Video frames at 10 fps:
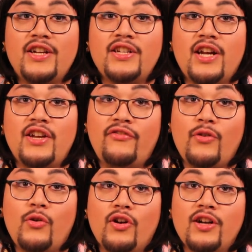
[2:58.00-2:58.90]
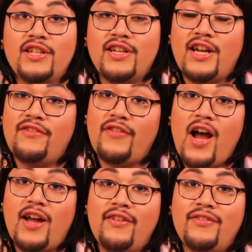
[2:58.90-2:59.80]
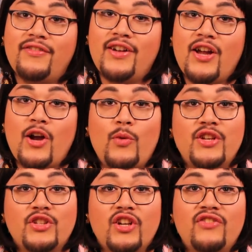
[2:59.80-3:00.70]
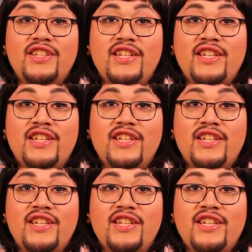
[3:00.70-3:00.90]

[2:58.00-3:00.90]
1994 to 95, he served as